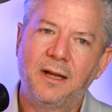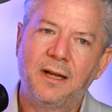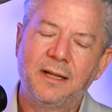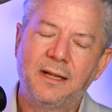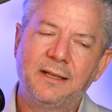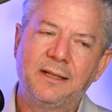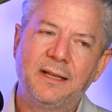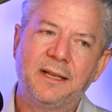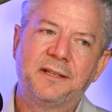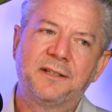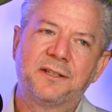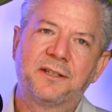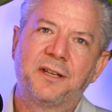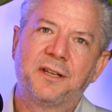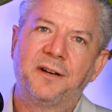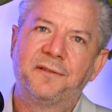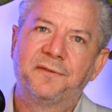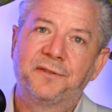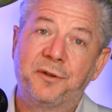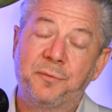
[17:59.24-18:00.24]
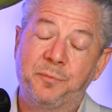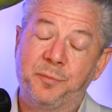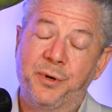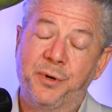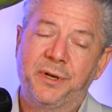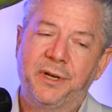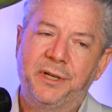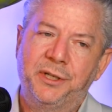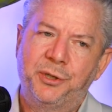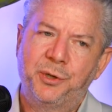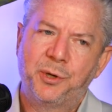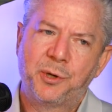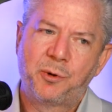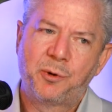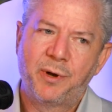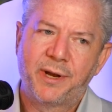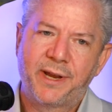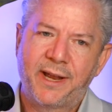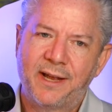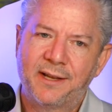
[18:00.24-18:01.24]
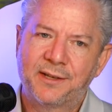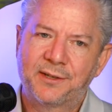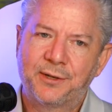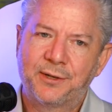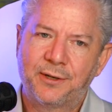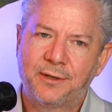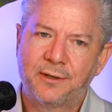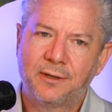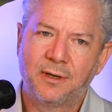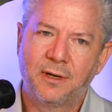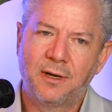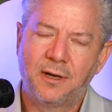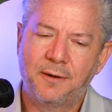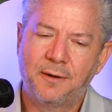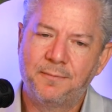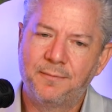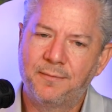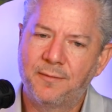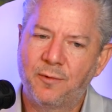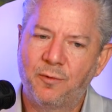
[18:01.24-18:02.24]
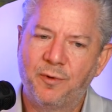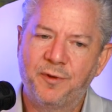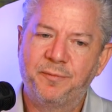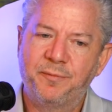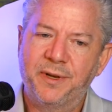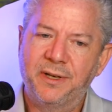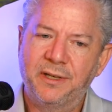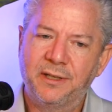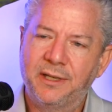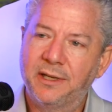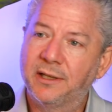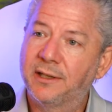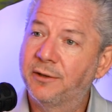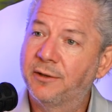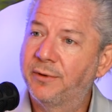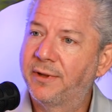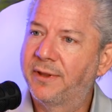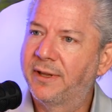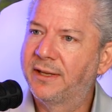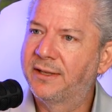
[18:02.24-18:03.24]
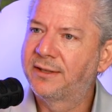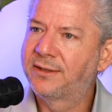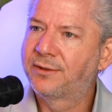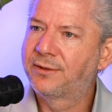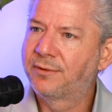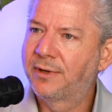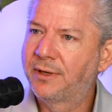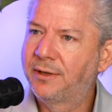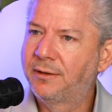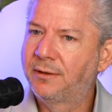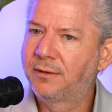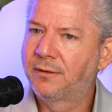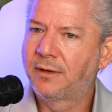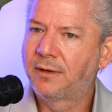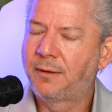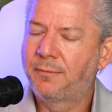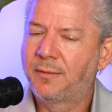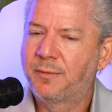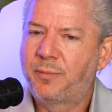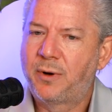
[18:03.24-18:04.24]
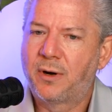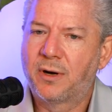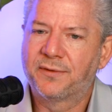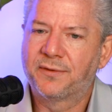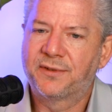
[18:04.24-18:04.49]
It's tough to put into a quick answer. We've been dealing with this, and I'm a part